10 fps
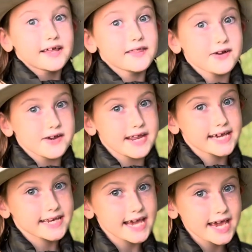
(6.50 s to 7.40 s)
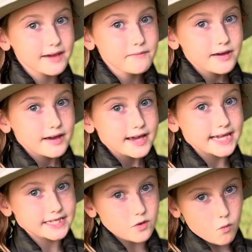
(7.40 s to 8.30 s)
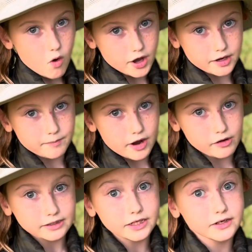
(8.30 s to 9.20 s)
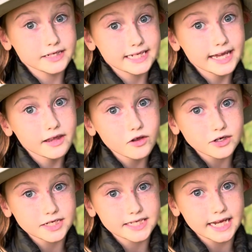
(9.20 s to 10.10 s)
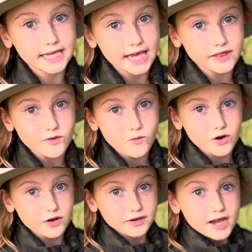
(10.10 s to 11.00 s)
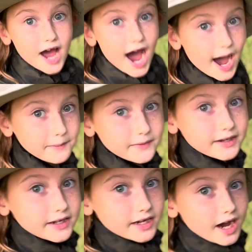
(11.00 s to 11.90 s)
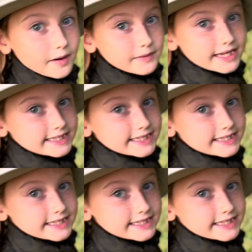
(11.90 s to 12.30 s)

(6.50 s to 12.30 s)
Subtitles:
their nickname is the water boa. They're the second largest snake in the world. I'm going to come and